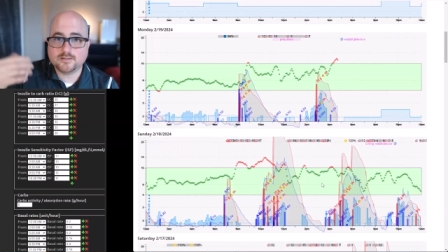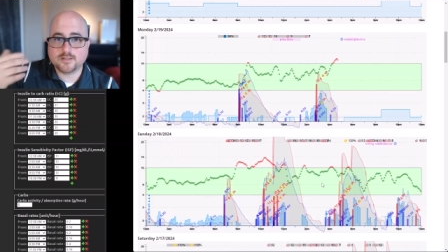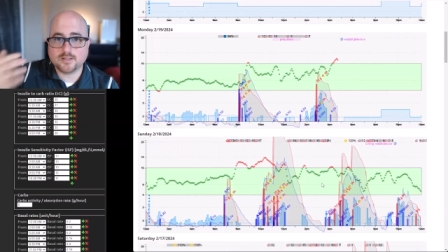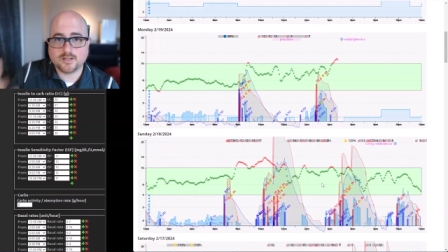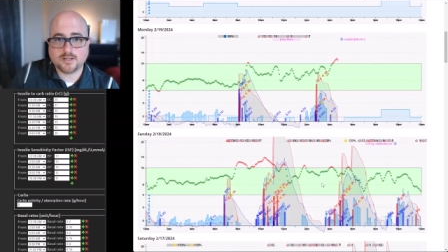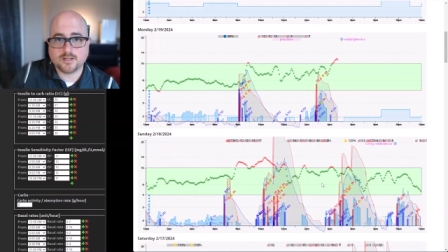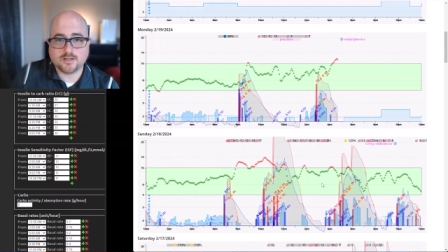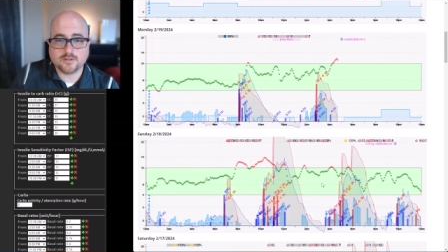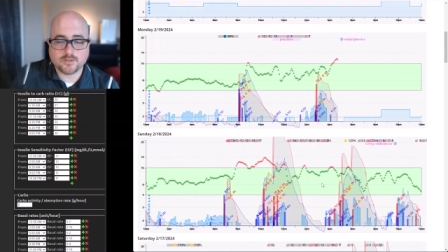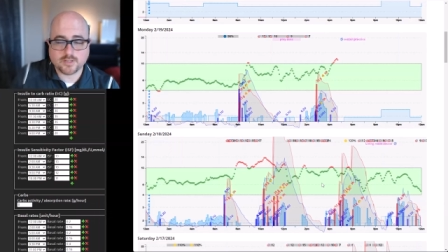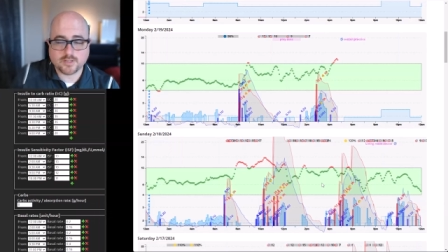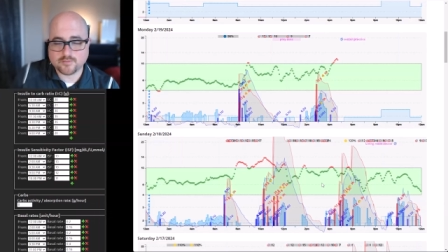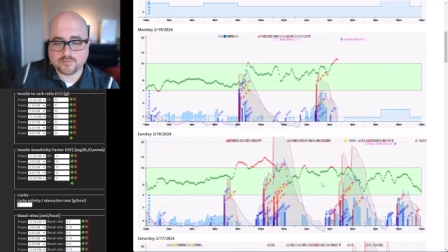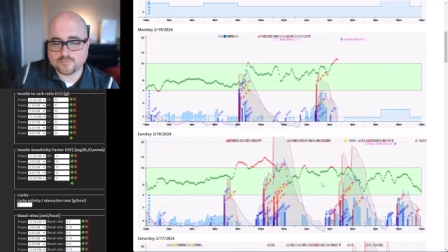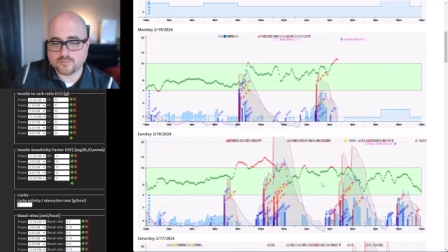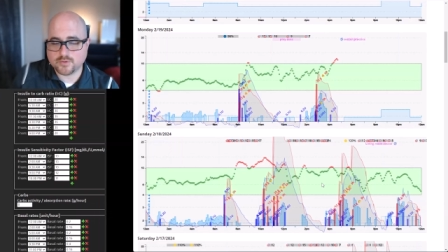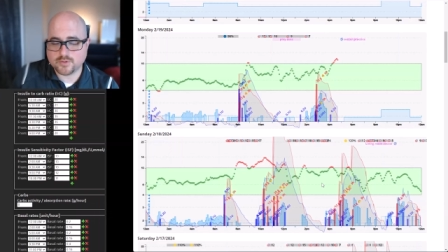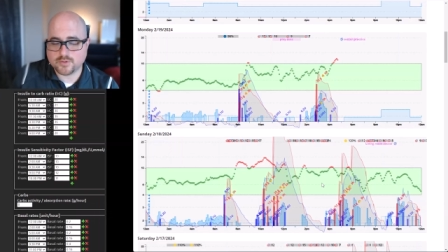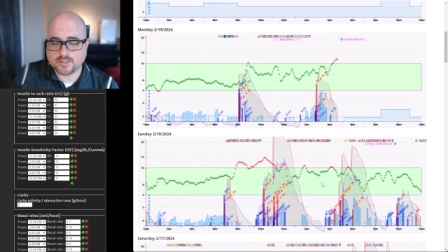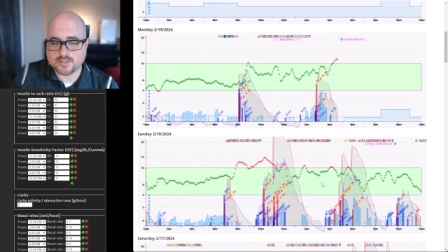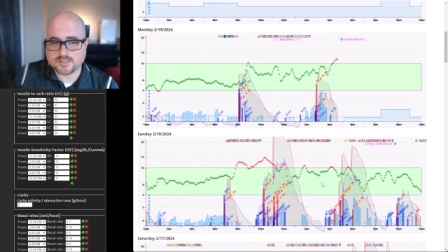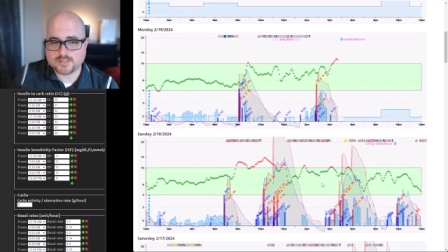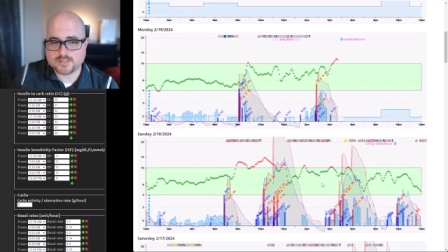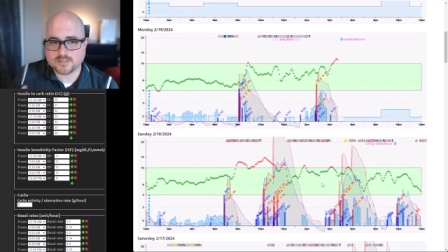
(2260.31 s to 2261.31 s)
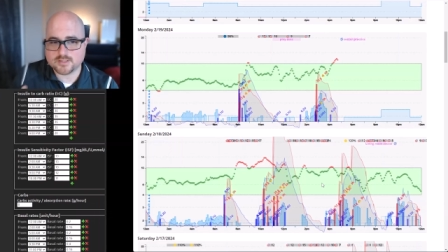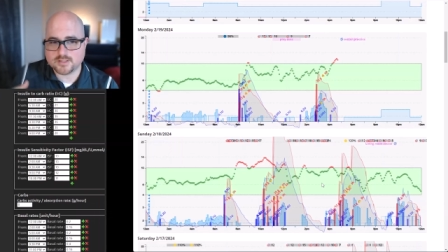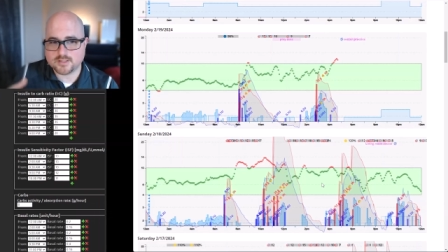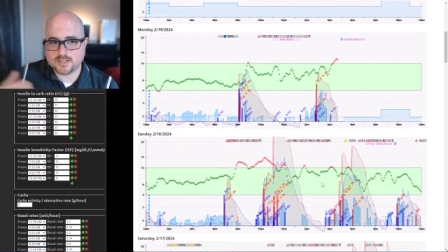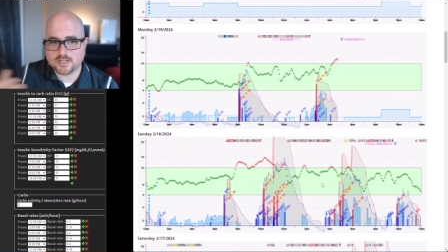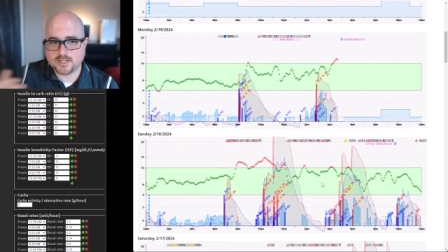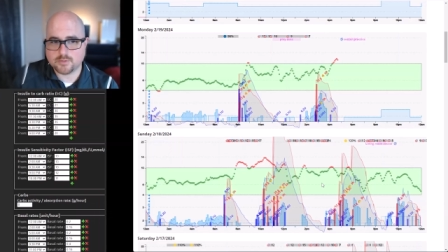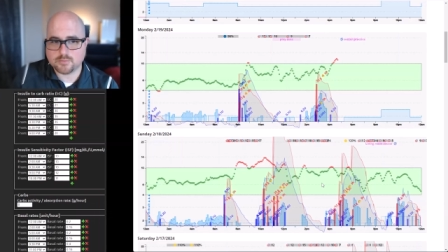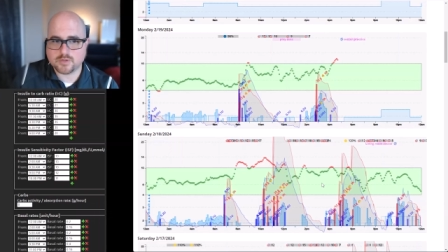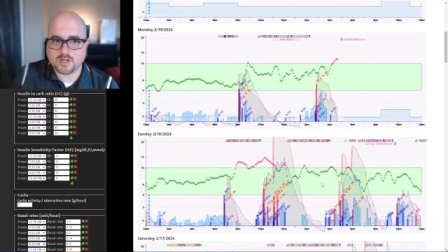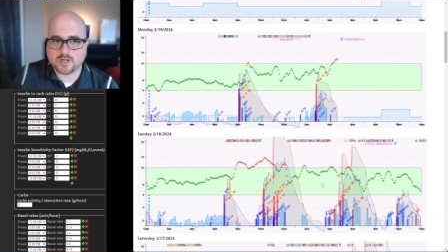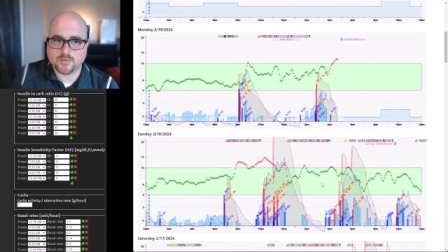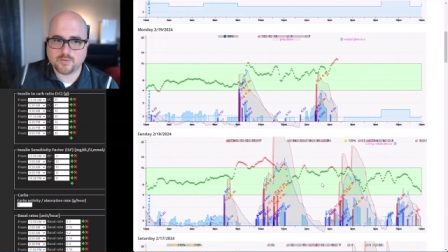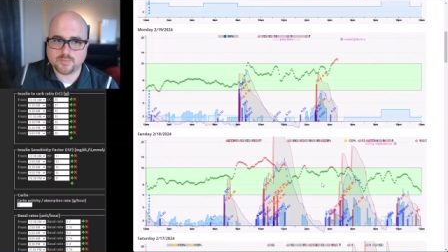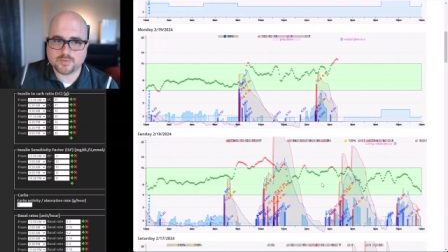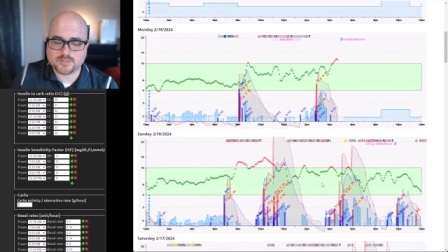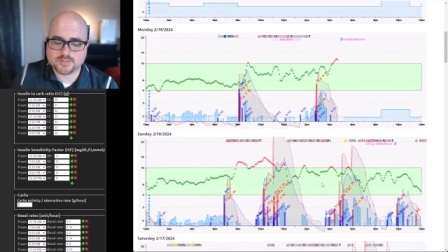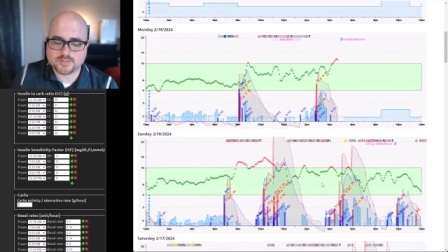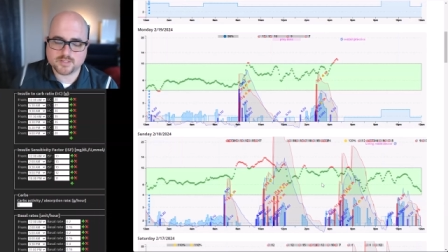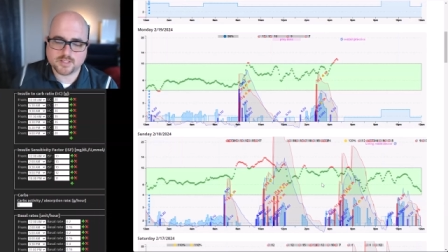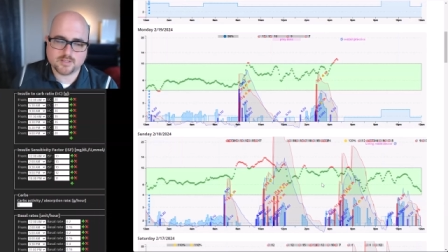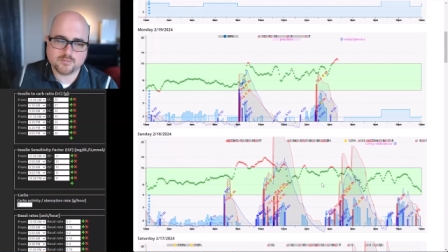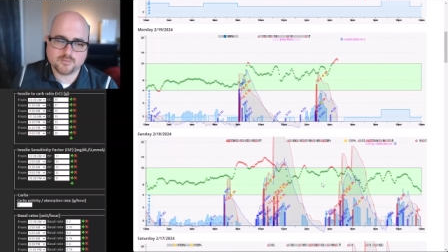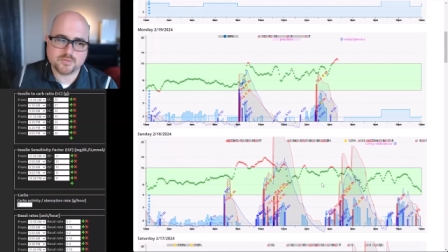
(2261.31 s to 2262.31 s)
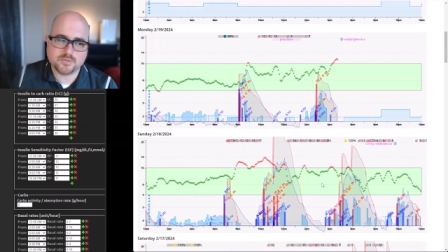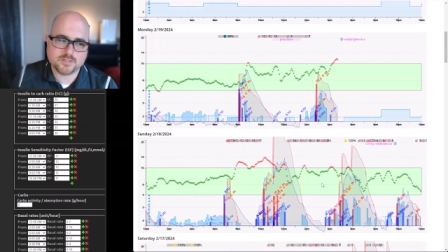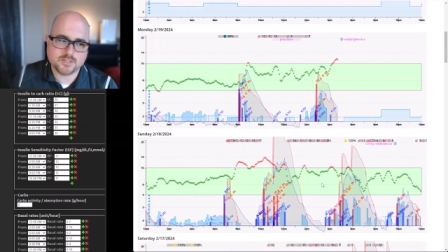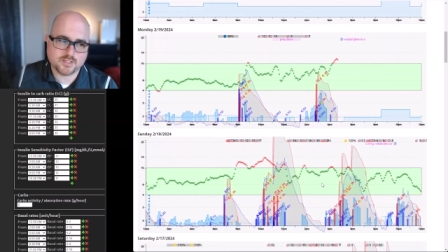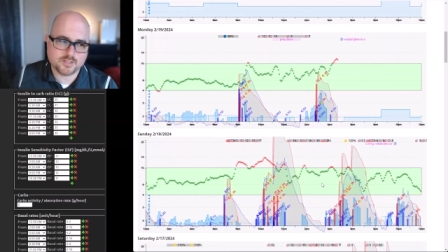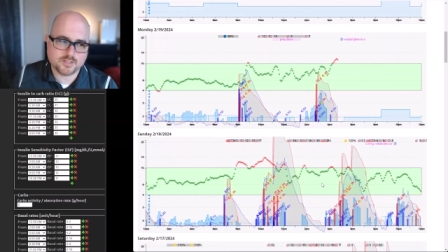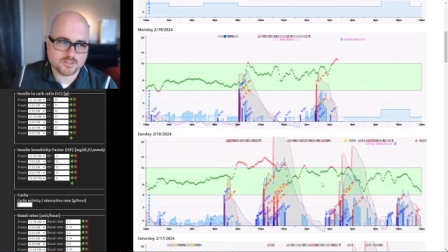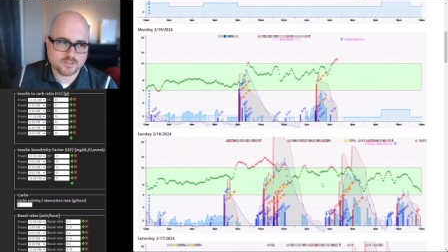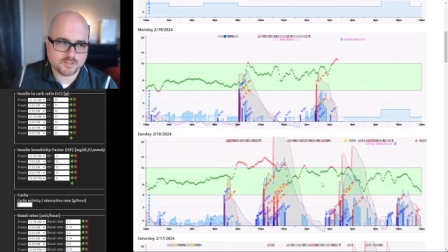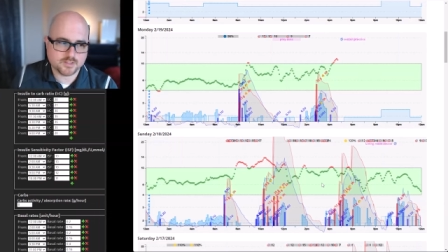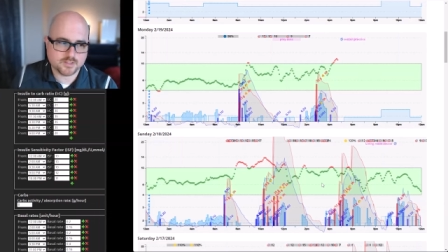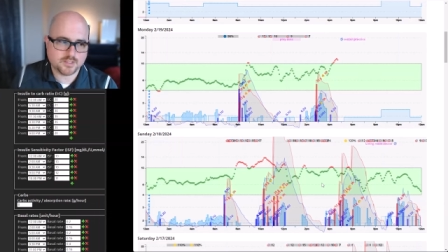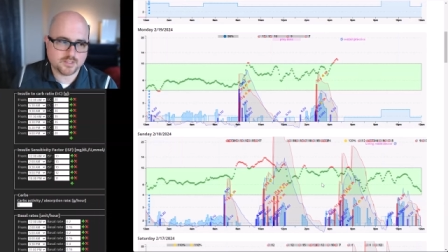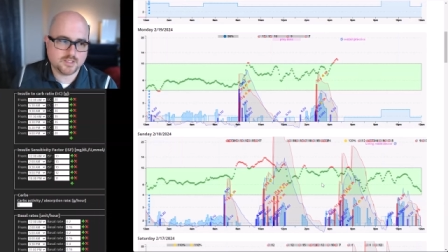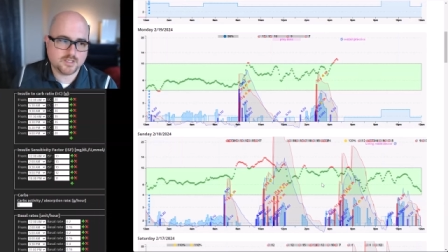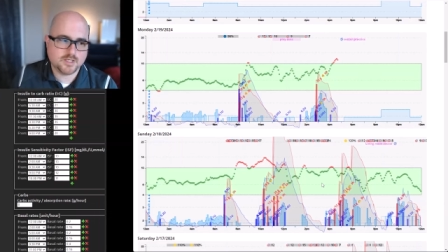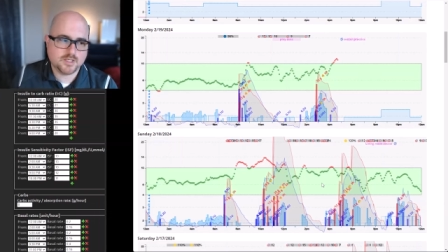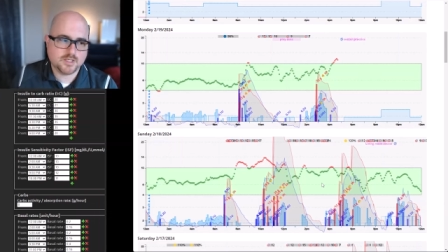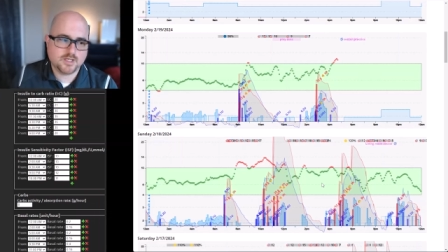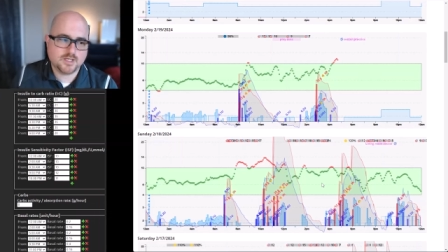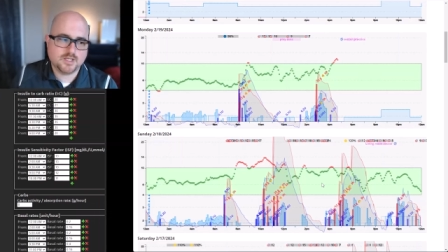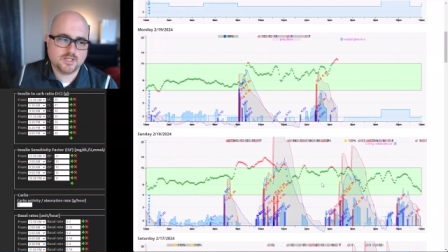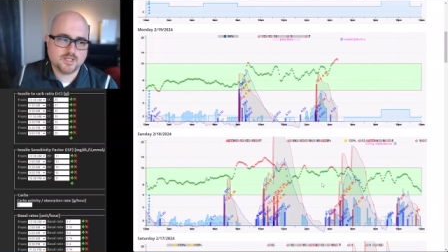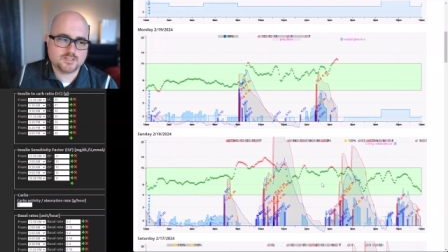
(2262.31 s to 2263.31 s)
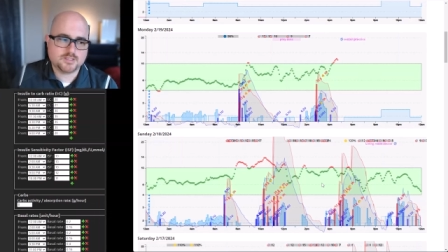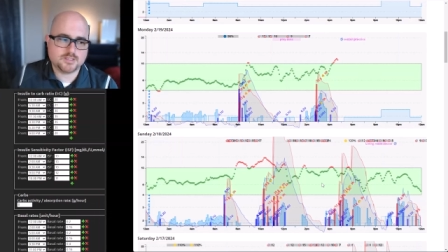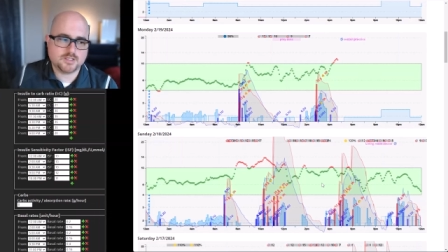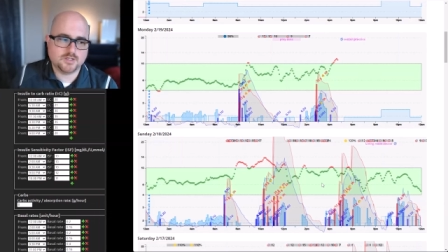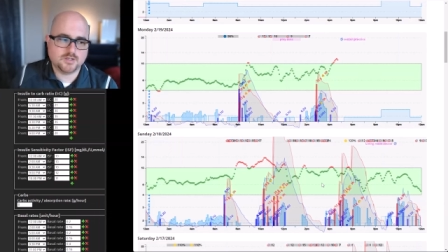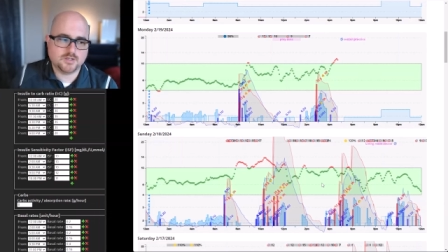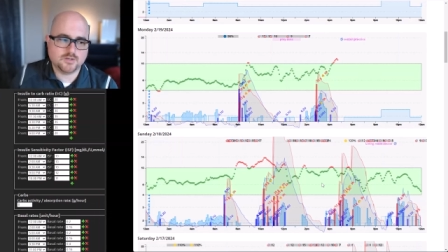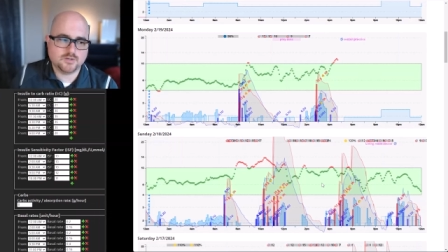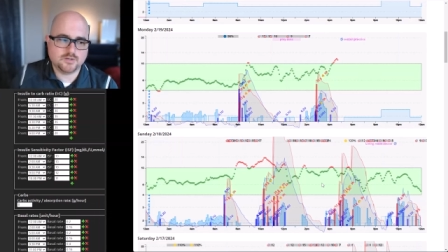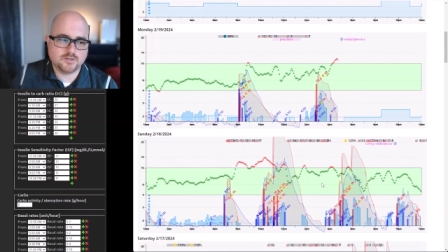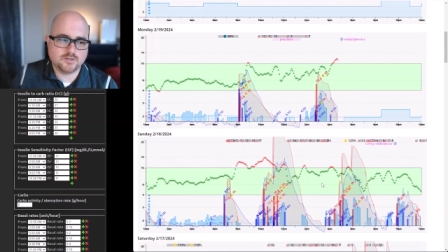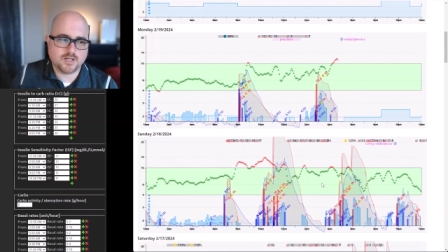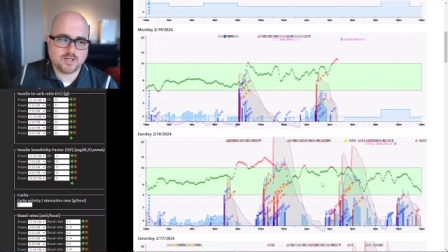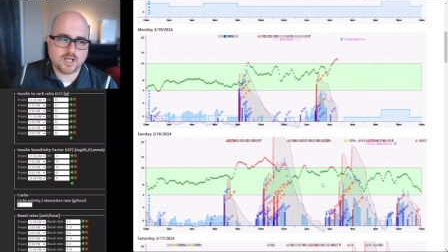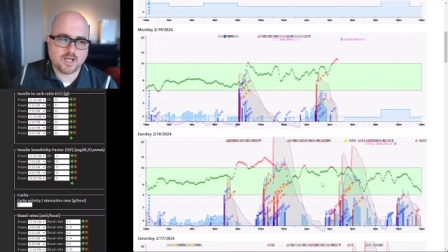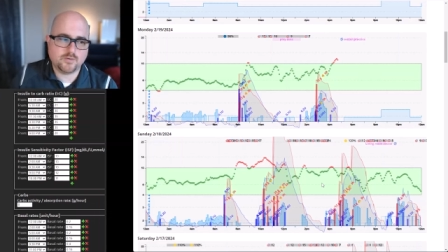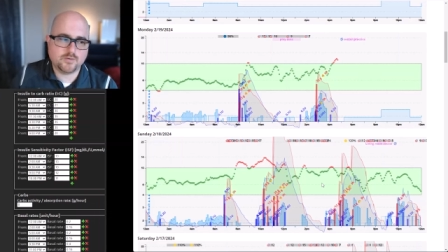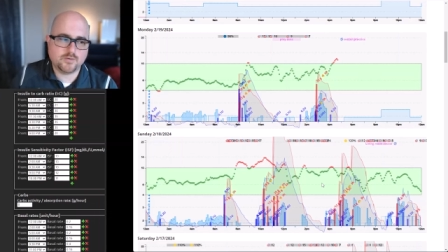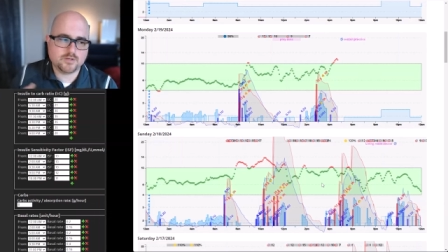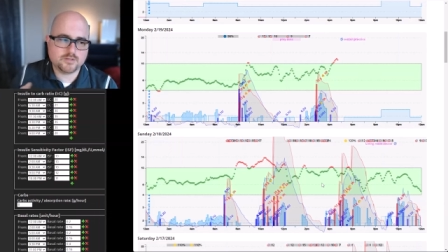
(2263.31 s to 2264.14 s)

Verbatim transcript: then it'll give more insulin to help compensate potentially so i mm-hmm.